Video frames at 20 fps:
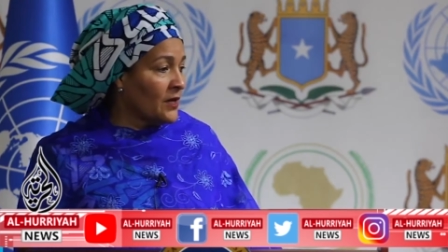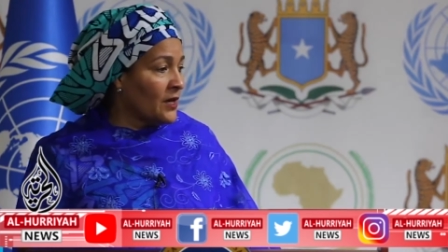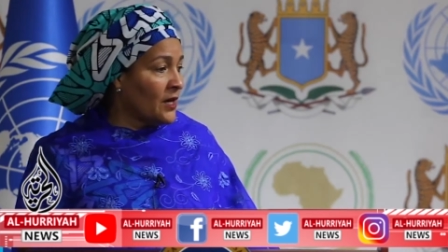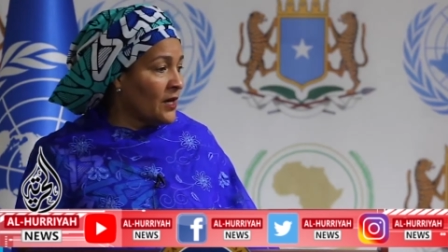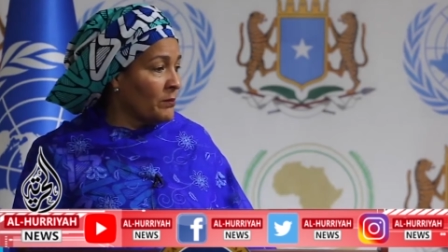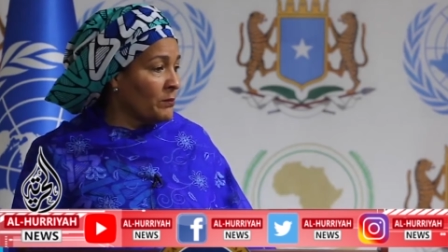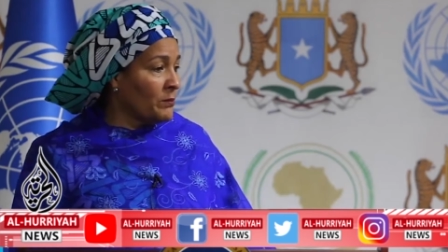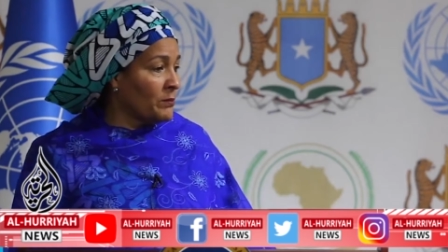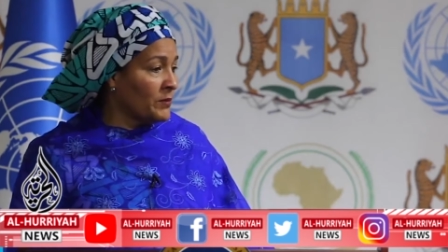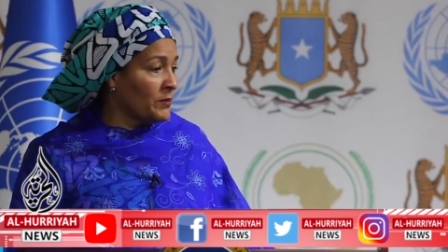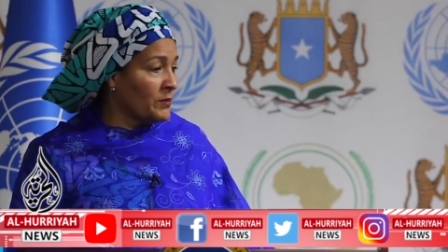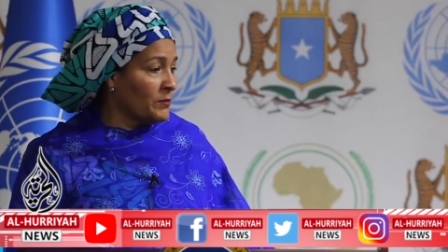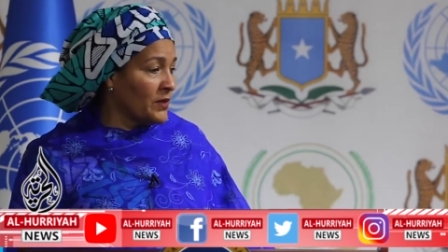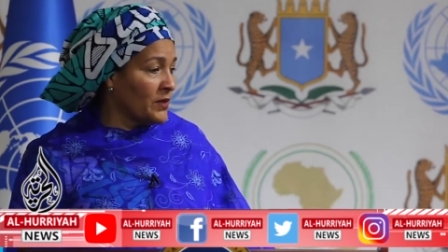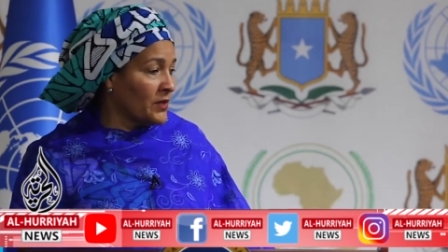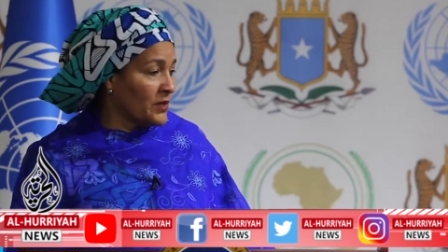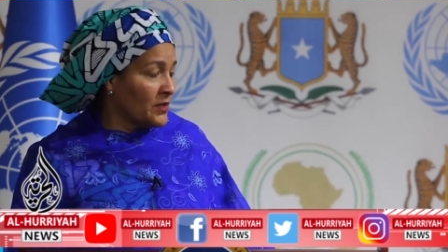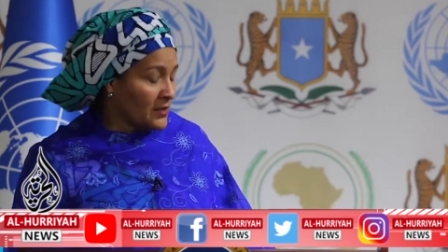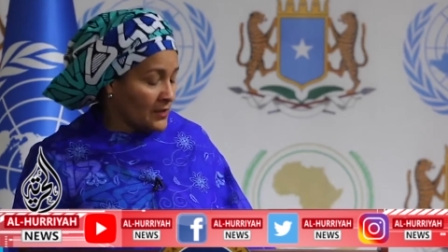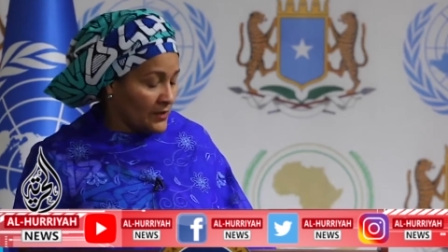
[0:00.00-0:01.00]

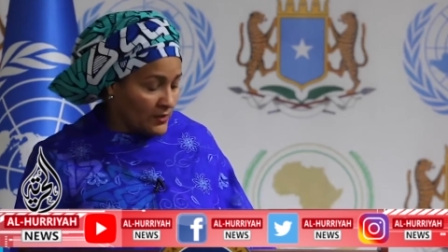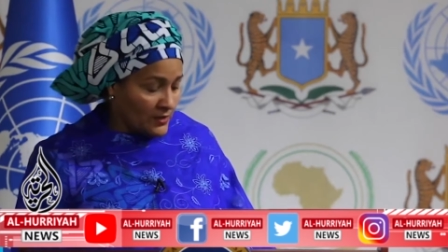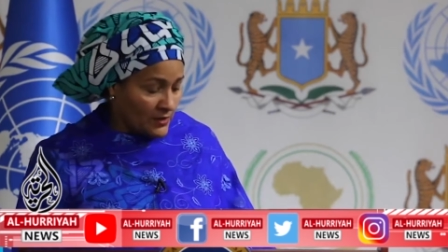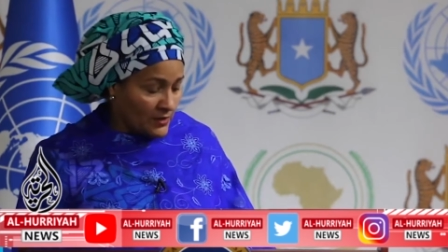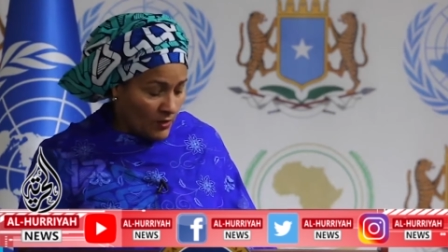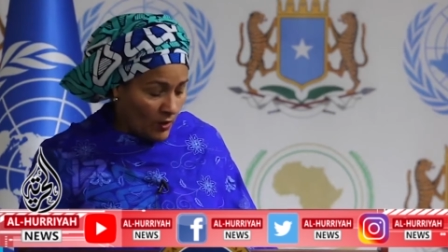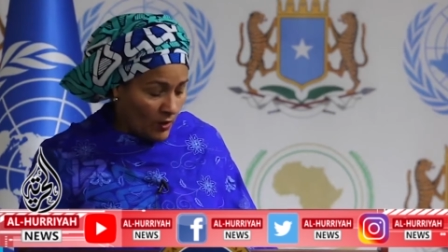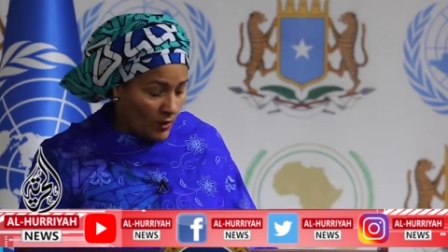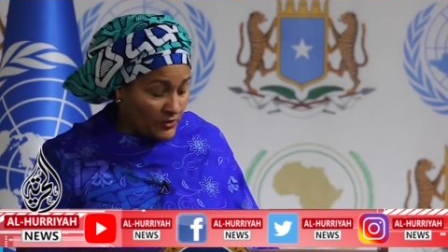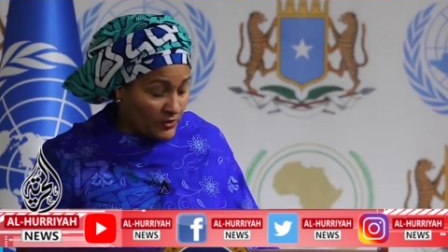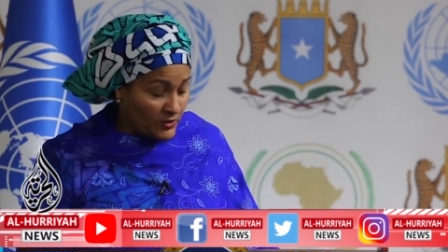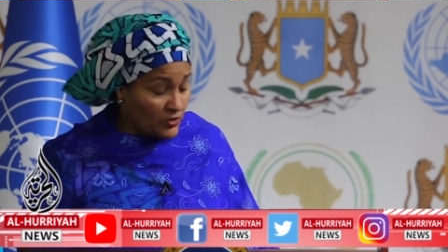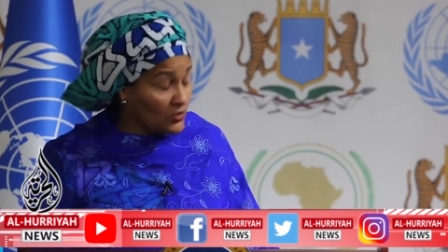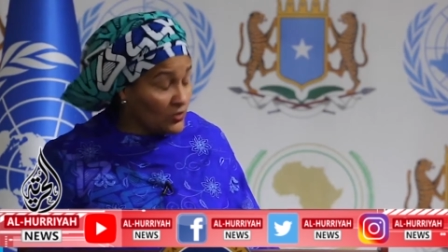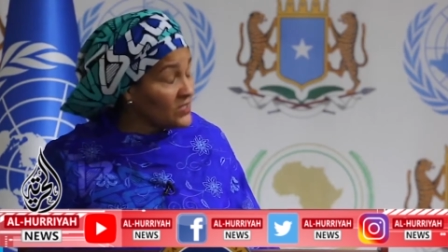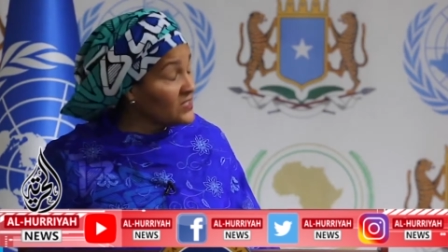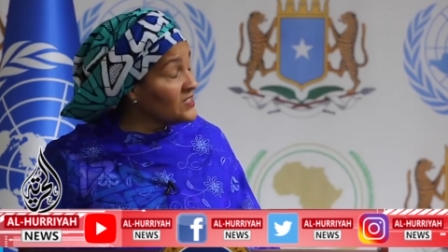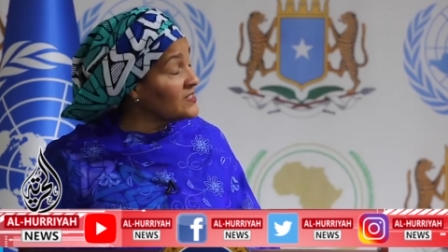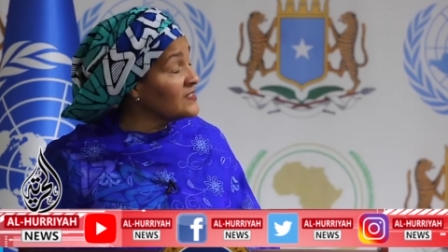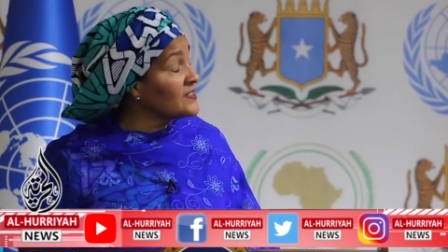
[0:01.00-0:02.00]

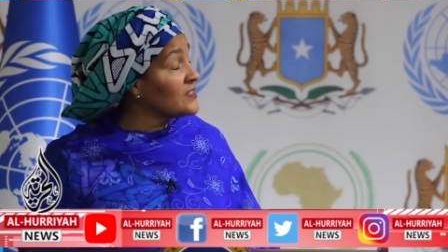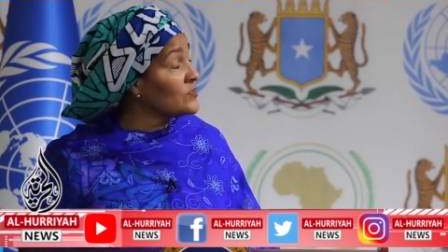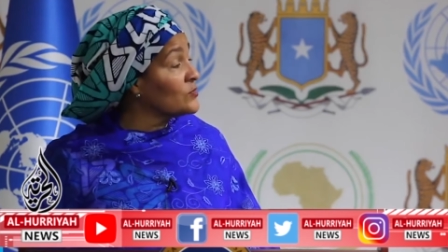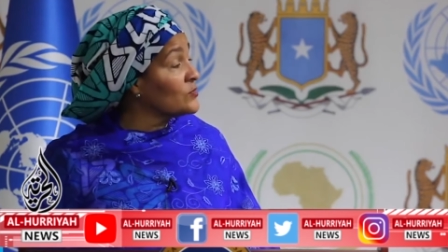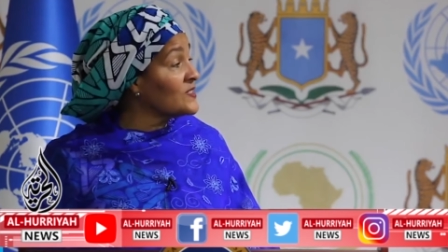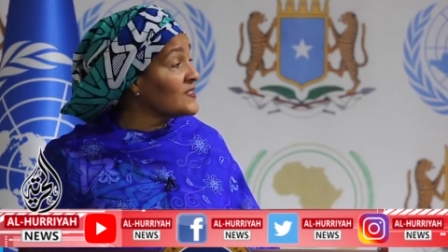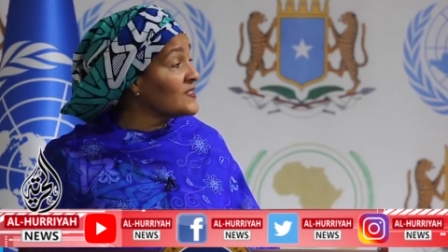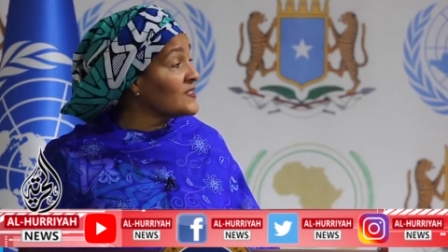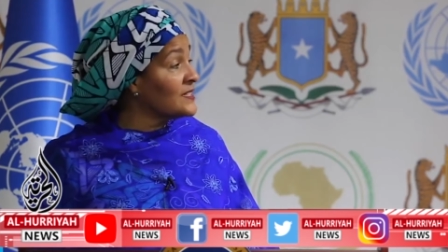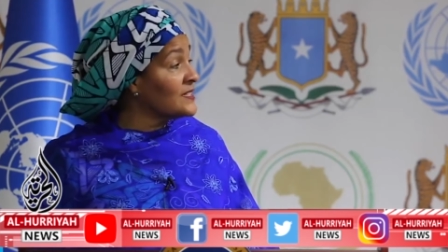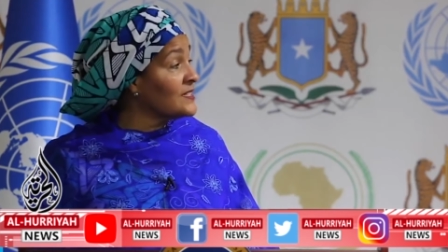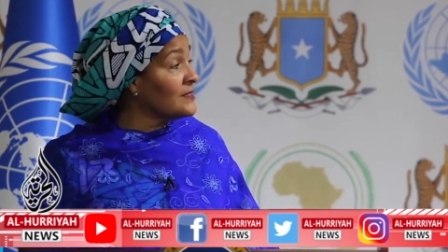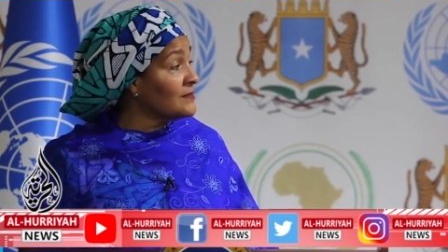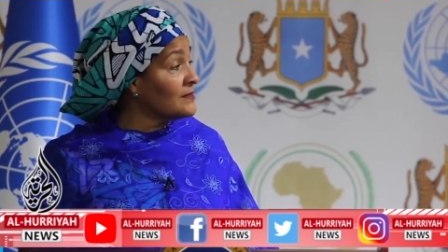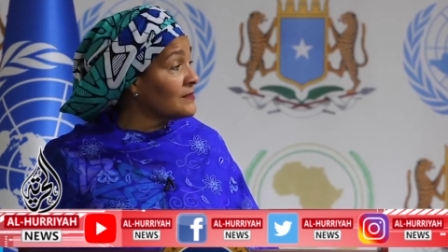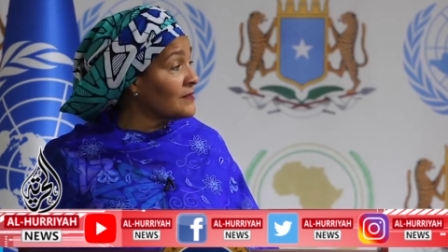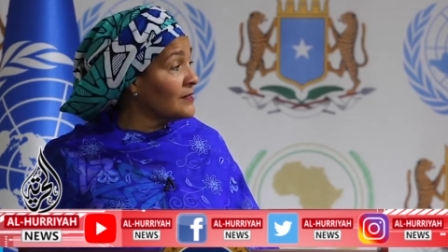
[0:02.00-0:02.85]
opportunities that we see.